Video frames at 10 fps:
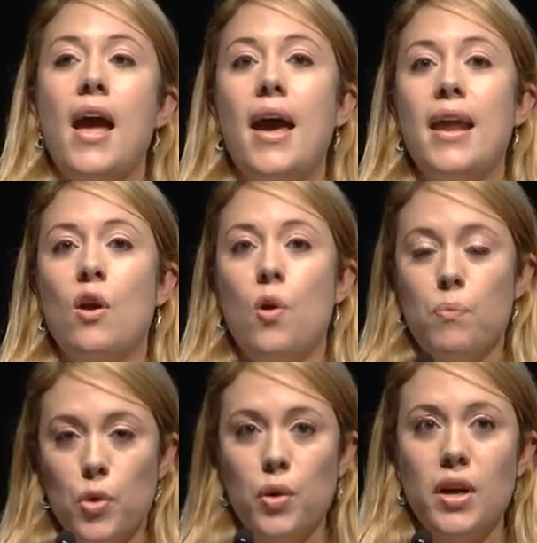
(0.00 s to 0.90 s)
at a
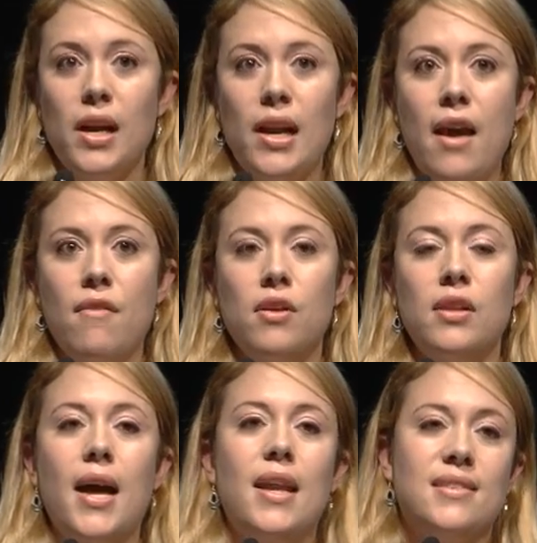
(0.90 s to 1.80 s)
community
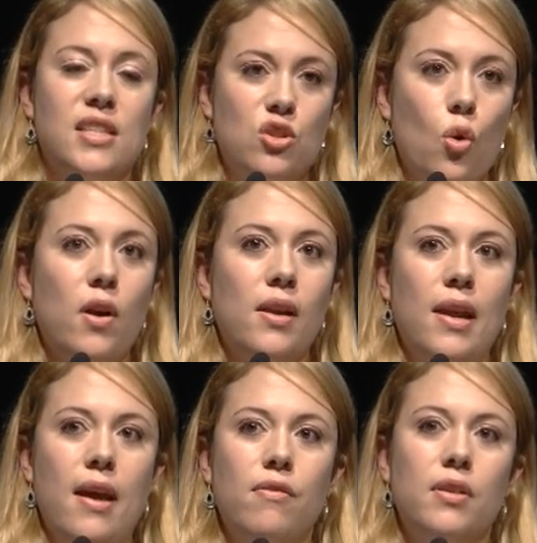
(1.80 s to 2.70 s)
level, at a sectoral
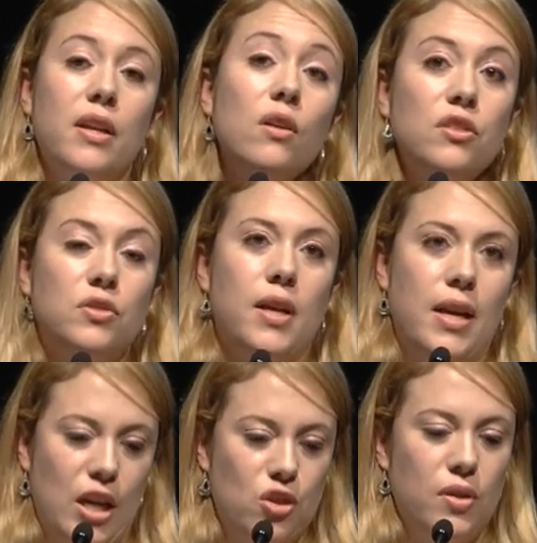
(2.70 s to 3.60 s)
level, and also at
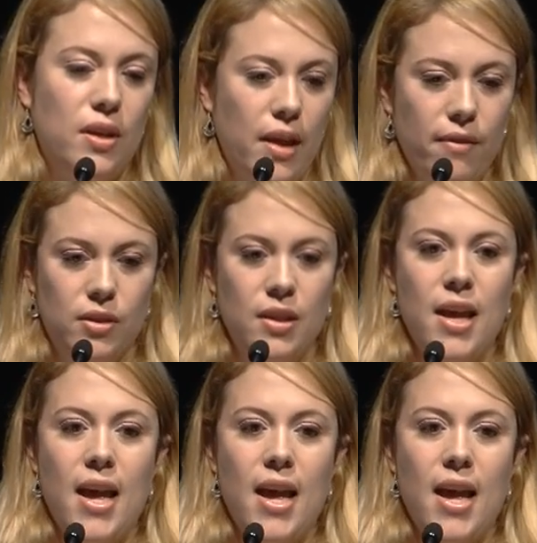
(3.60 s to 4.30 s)
a national level.